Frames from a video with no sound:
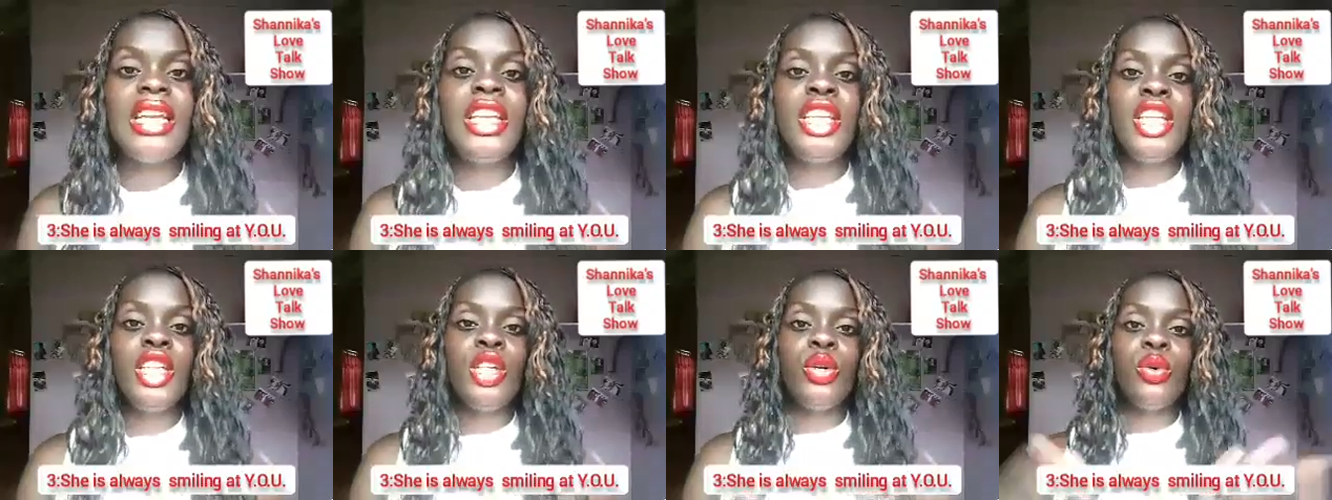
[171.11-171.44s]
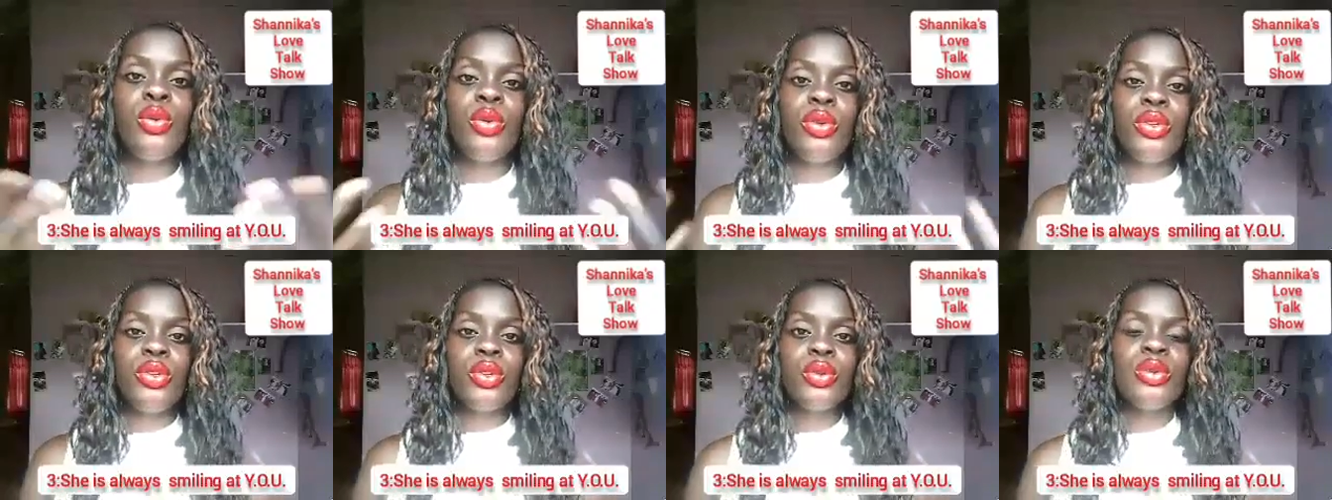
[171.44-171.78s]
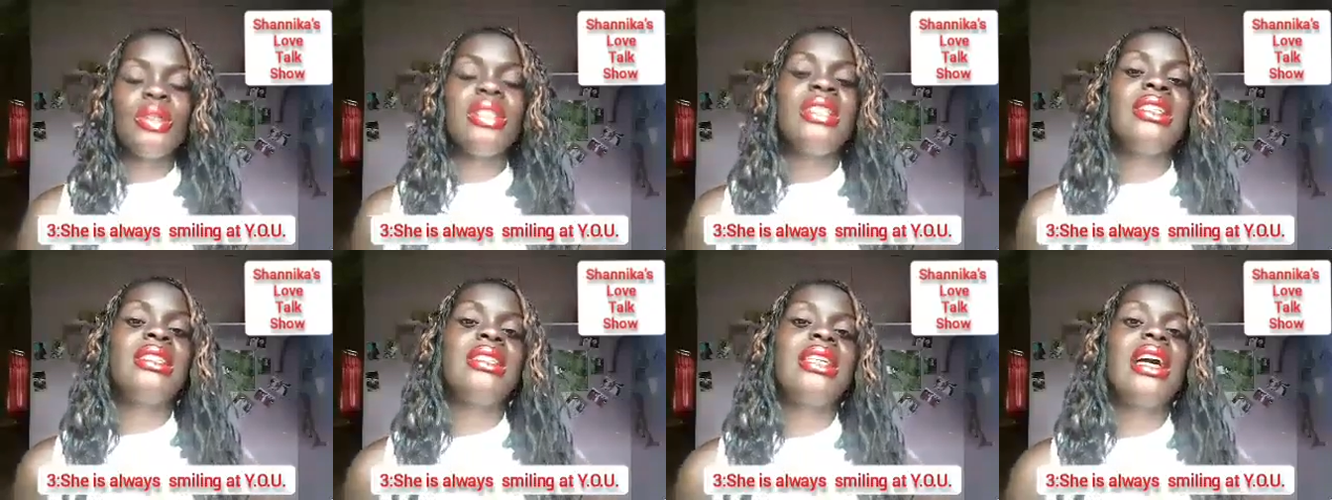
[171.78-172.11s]
you would
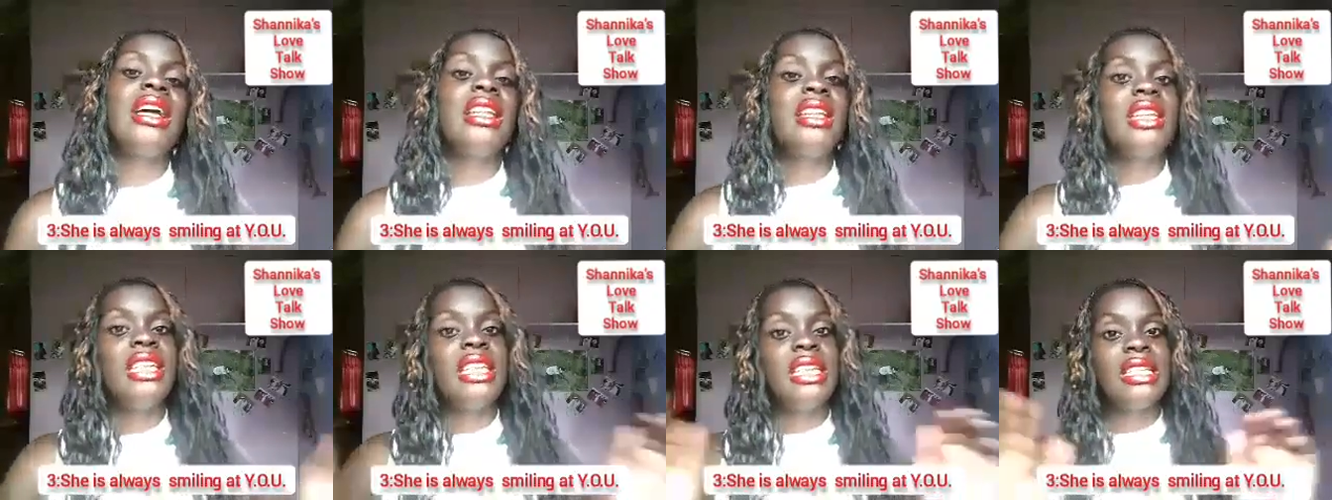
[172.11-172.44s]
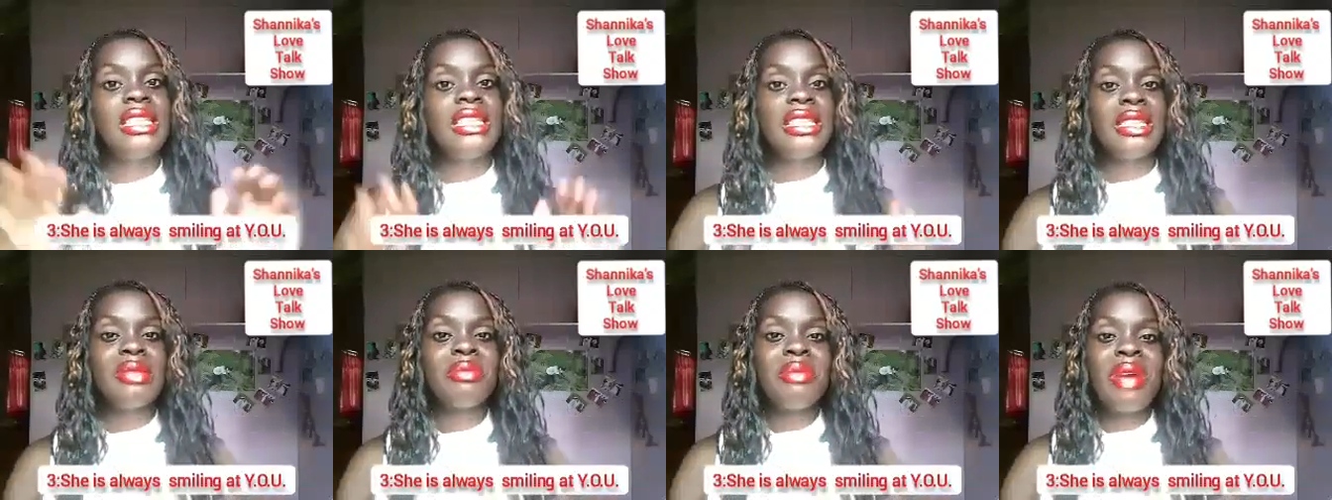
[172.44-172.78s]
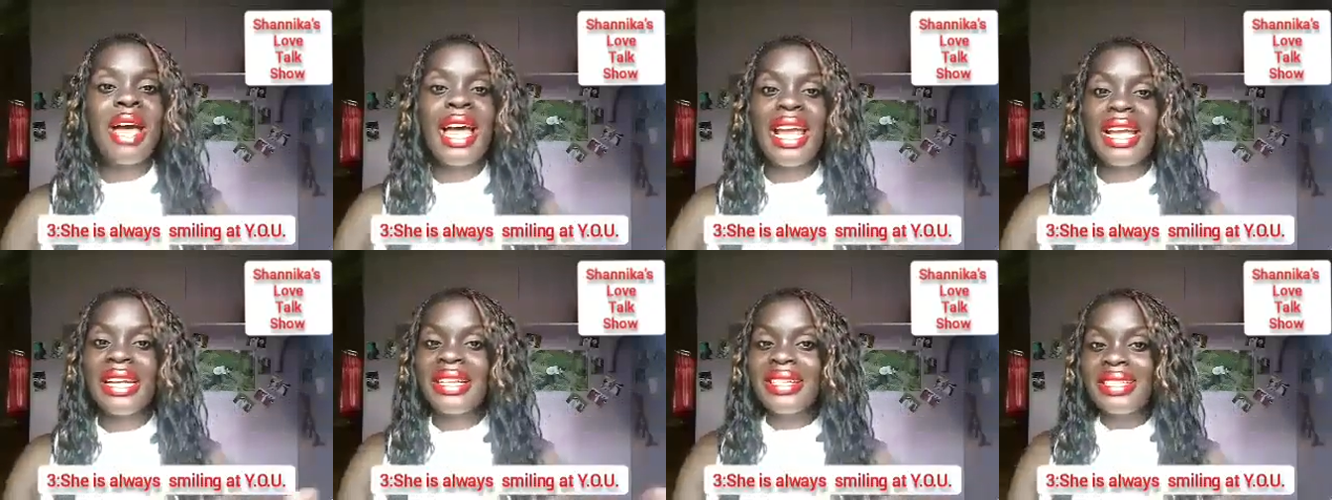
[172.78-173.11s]
notice that they
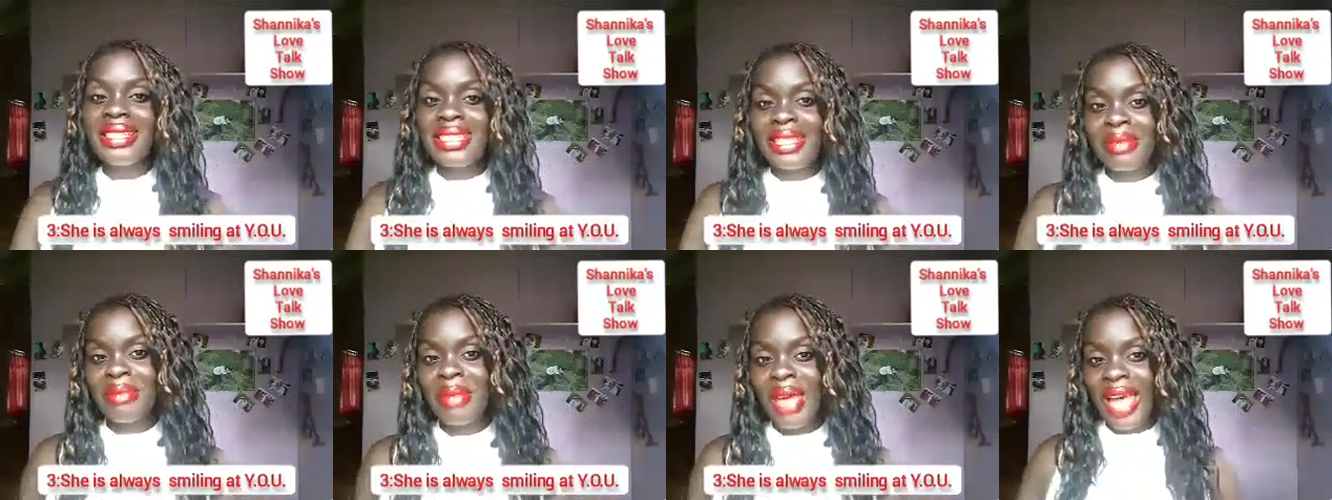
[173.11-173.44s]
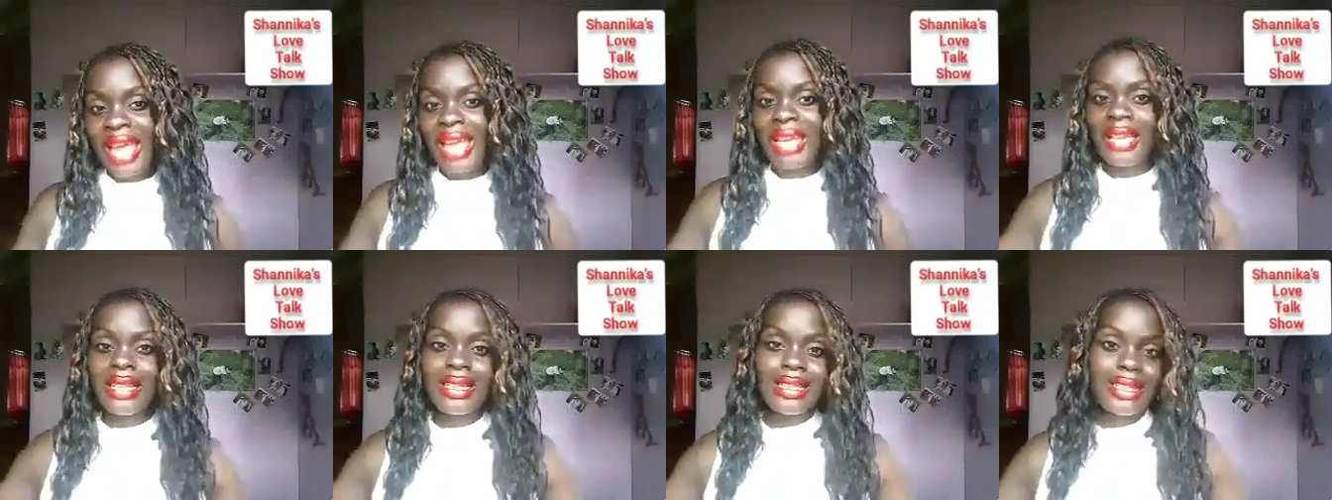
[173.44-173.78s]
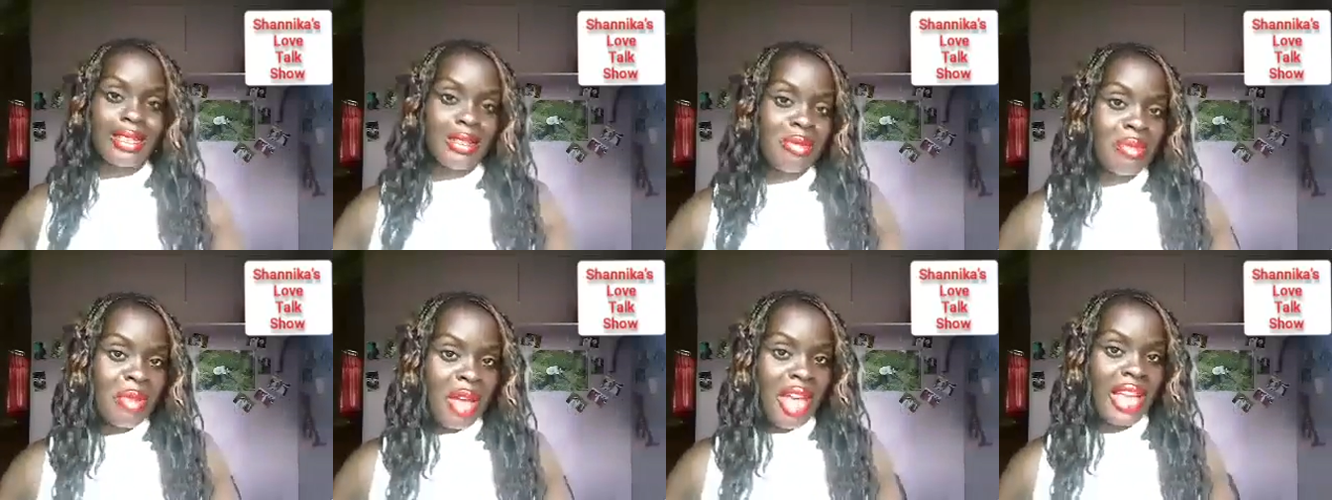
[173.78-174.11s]
smile, smile,
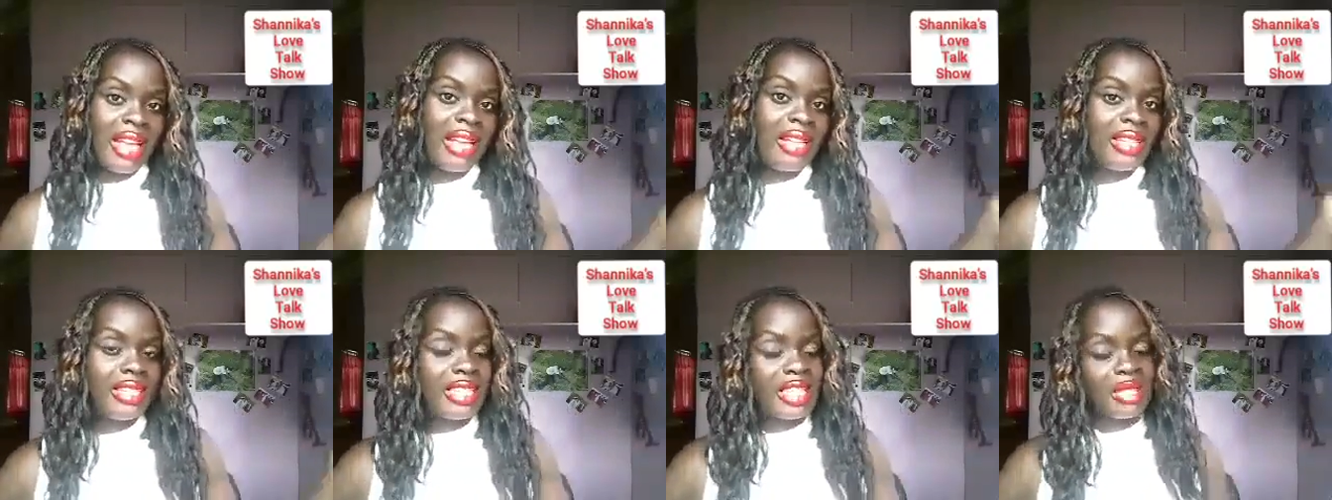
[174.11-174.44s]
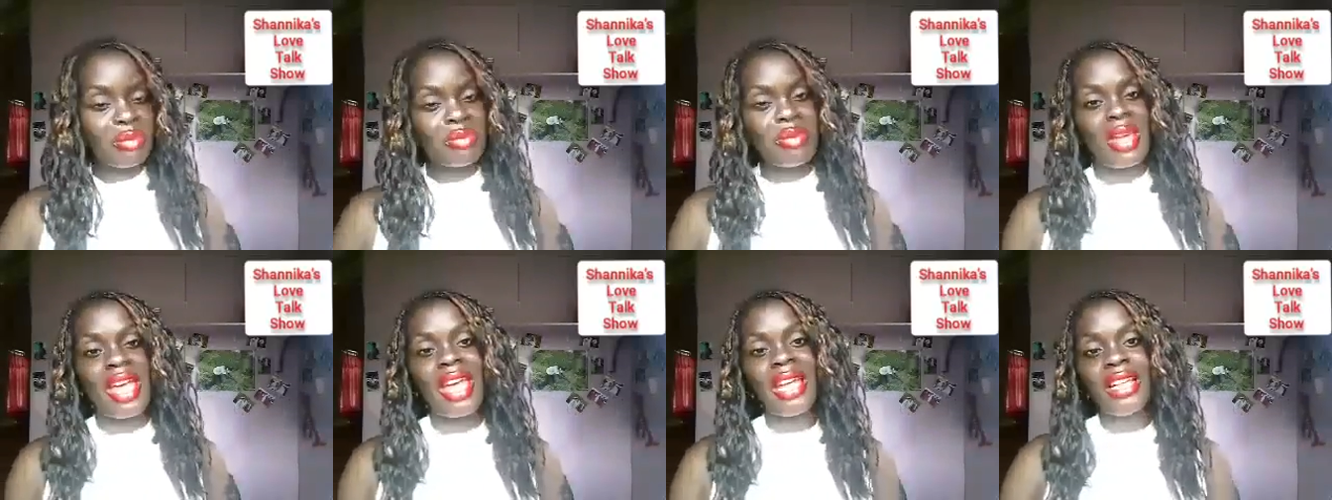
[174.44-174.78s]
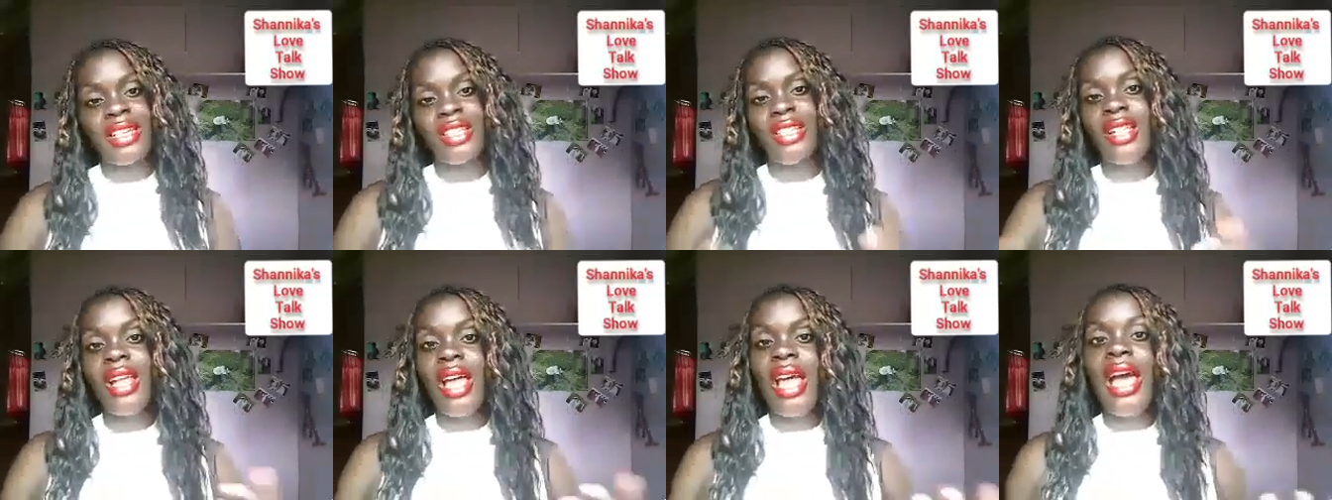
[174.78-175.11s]
smile,
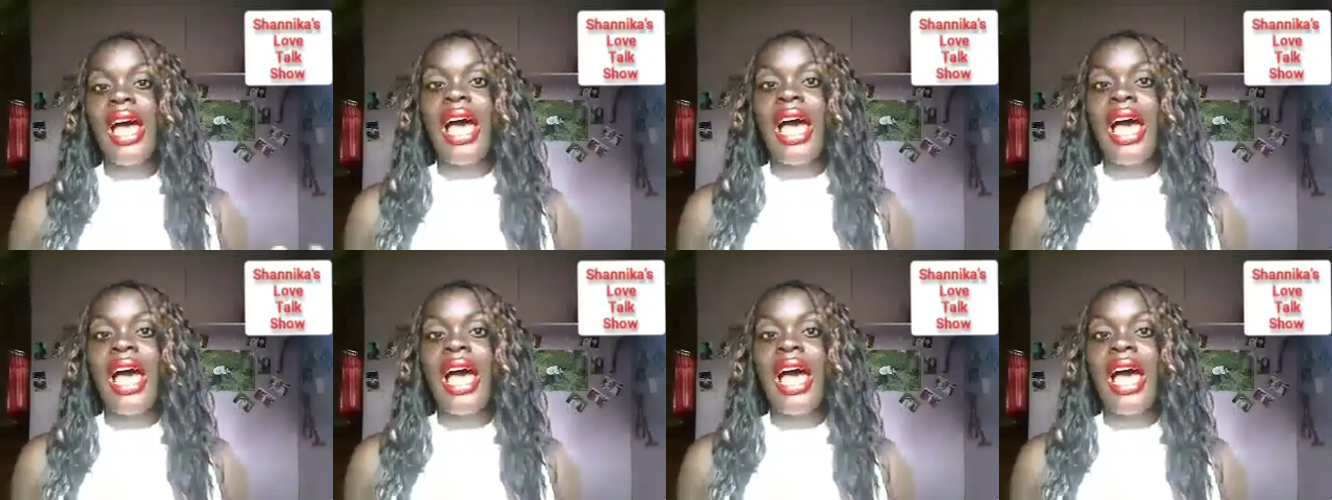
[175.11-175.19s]
smile